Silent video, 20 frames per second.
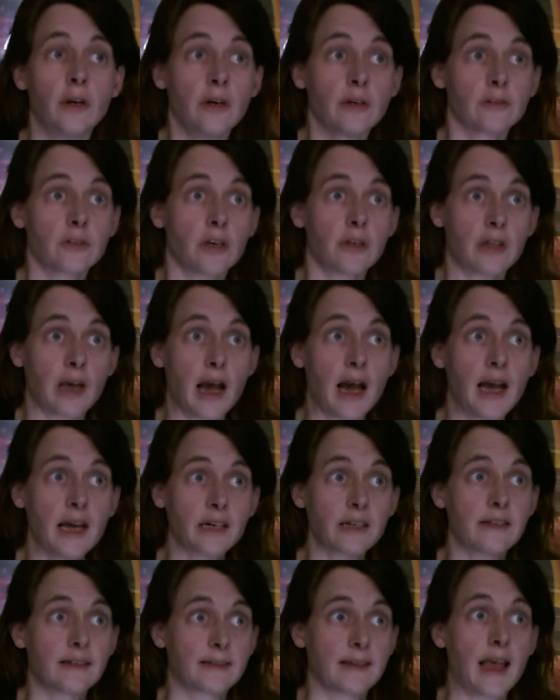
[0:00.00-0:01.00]
so that I
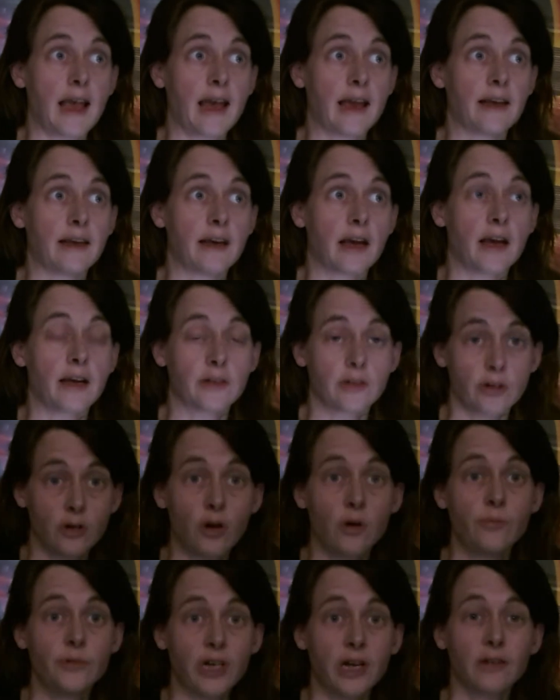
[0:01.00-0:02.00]
can say, as an
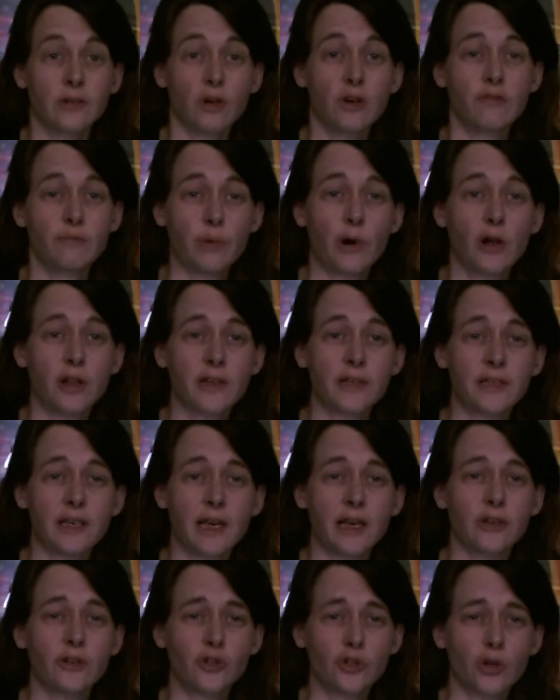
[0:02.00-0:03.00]
object of
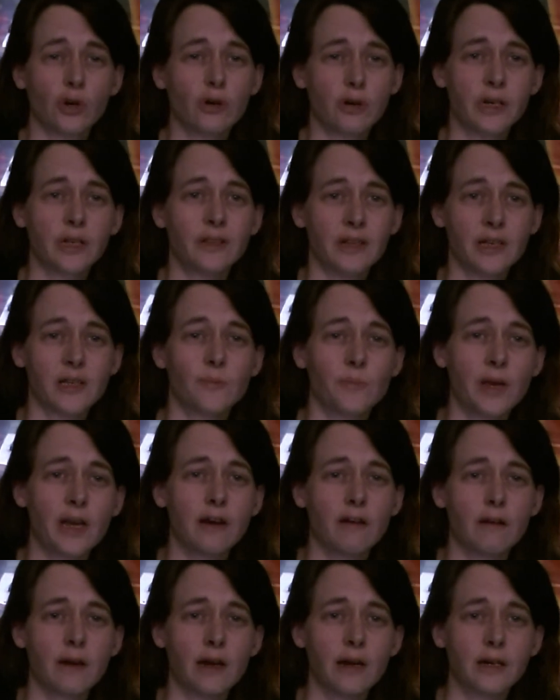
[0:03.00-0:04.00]
policy during this
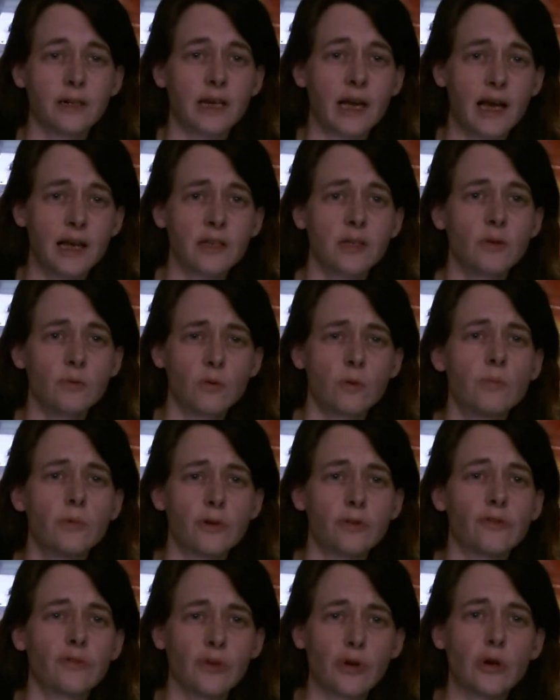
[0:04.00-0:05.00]
period, as a
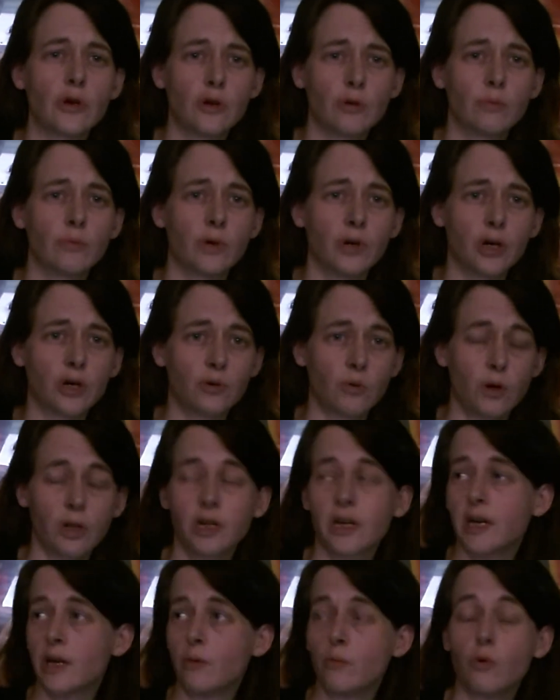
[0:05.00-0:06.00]
woman for whom
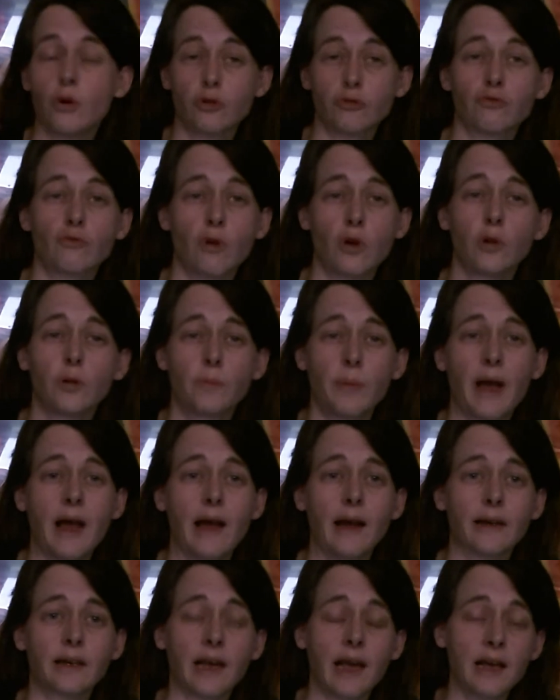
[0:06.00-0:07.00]
equality was rolled
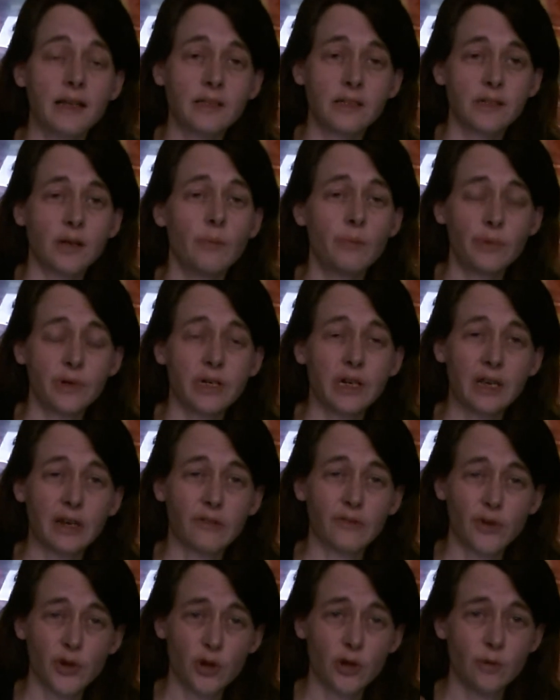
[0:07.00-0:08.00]
back, as somebody
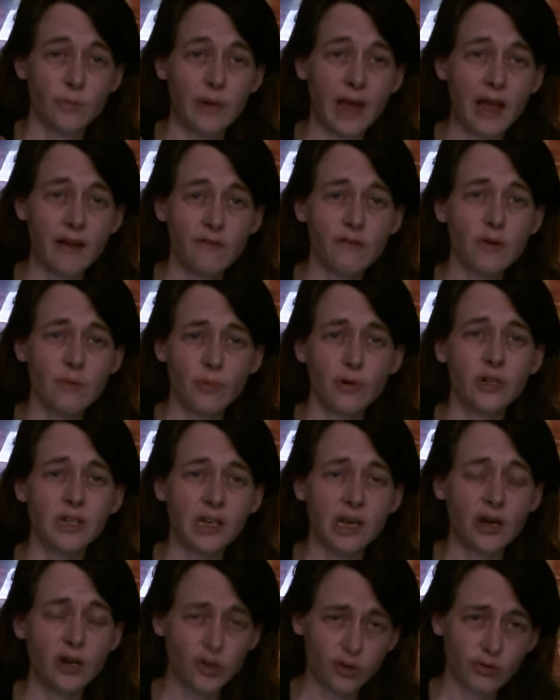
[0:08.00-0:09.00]
for whom
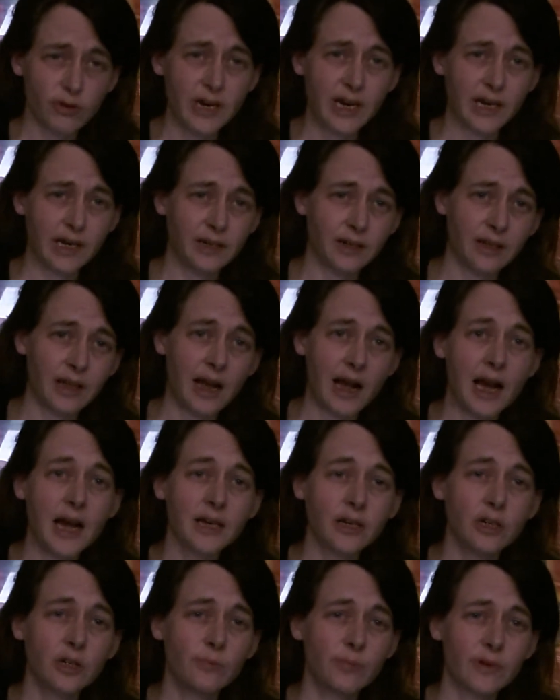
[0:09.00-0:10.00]
everybody agreed that I
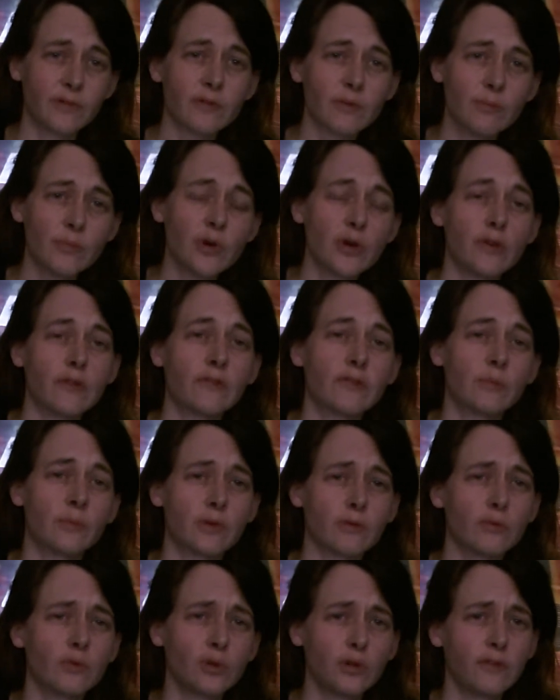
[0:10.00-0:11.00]
could be removed from the
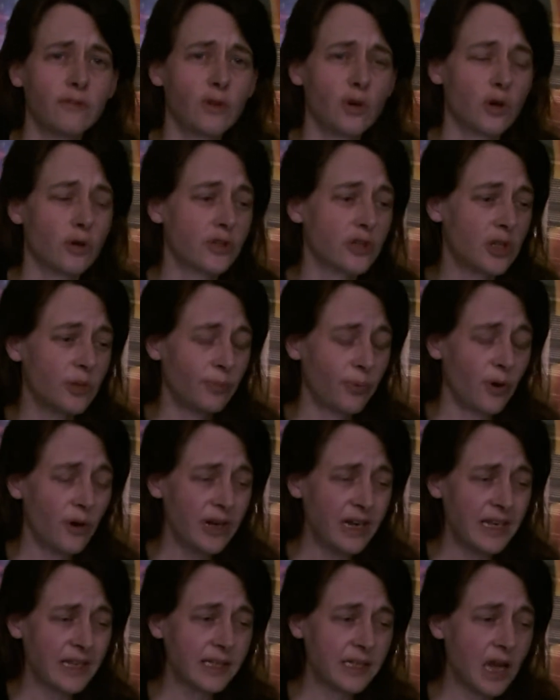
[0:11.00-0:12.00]
rule of law to the
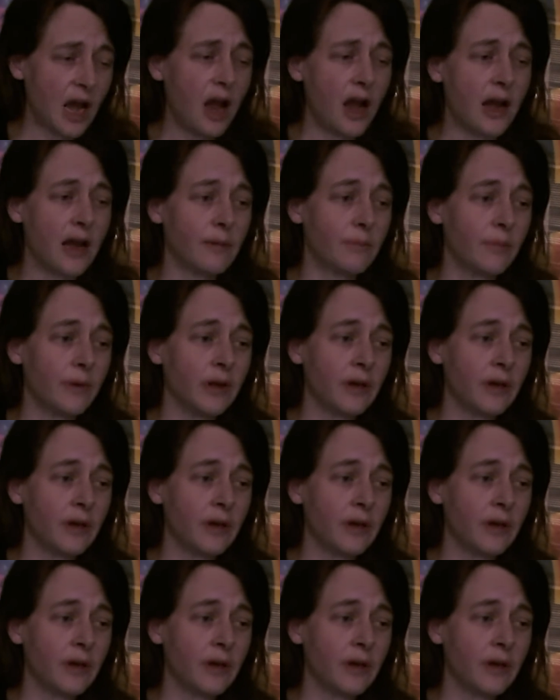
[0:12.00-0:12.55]
point in time,